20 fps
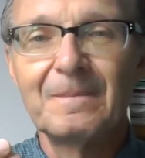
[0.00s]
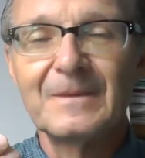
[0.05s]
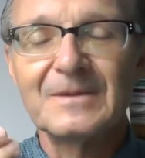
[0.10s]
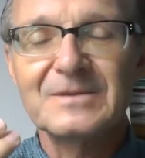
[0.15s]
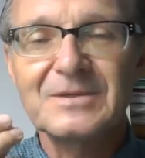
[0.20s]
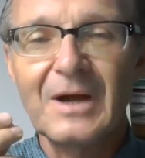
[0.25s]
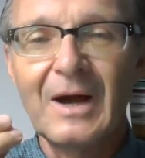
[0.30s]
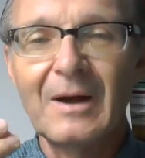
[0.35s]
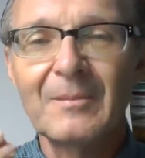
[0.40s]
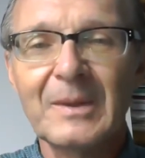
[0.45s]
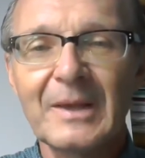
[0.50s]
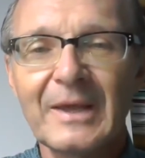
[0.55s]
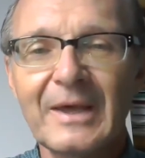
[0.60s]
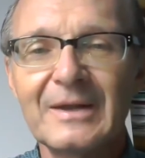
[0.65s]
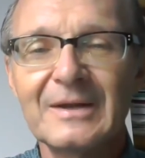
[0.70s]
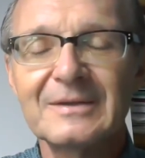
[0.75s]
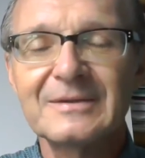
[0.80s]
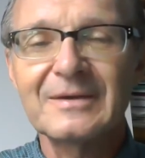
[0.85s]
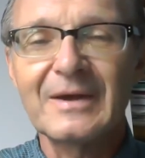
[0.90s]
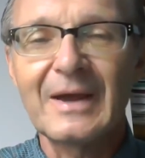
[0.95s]
It's
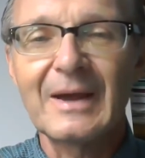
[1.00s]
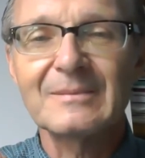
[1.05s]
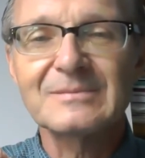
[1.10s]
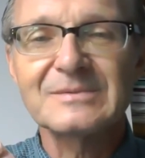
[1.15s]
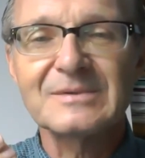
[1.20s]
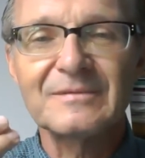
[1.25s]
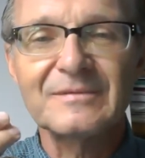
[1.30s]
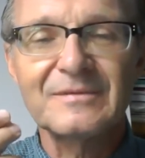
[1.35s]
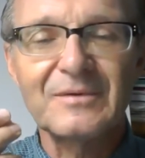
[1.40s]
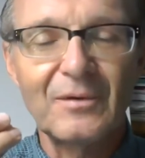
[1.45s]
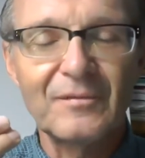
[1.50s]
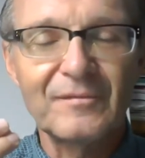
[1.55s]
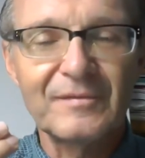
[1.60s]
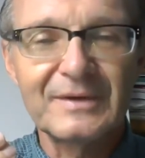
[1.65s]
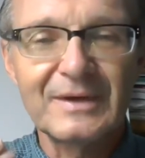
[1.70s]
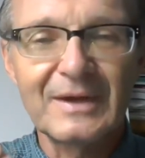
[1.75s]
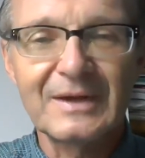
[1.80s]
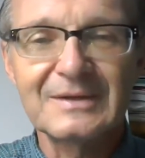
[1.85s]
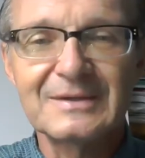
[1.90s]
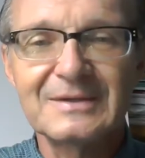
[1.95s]
complicated times of
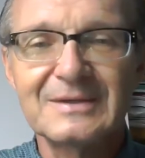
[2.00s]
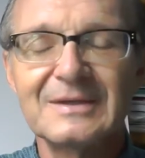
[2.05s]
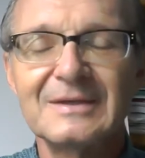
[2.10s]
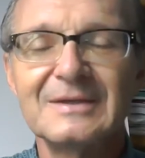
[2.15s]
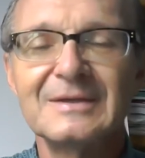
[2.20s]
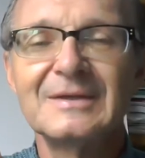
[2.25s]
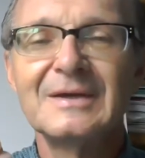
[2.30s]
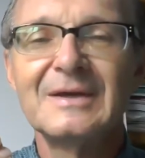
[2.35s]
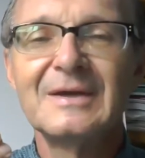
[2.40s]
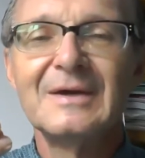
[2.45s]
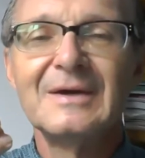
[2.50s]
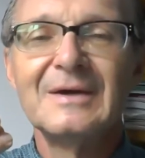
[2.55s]
COVID-19,